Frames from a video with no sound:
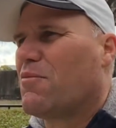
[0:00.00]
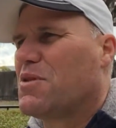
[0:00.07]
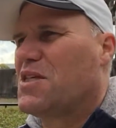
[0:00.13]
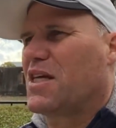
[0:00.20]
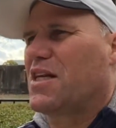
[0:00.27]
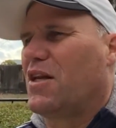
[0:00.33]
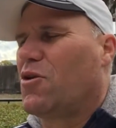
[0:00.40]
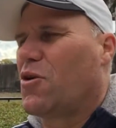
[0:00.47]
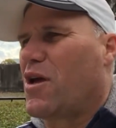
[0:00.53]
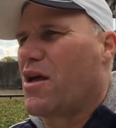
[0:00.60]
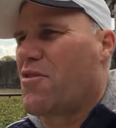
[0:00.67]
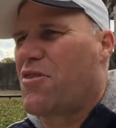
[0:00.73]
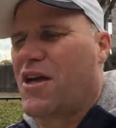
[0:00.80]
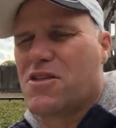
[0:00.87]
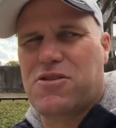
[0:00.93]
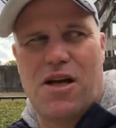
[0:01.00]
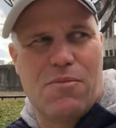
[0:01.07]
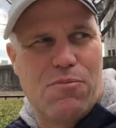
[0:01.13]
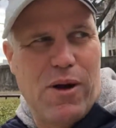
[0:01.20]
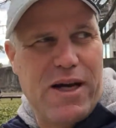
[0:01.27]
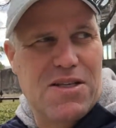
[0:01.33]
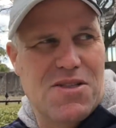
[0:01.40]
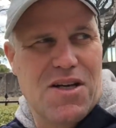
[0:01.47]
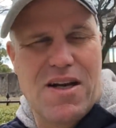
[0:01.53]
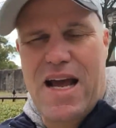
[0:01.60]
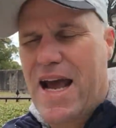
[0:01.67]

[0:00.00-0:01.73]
particularly looking at things like Brexit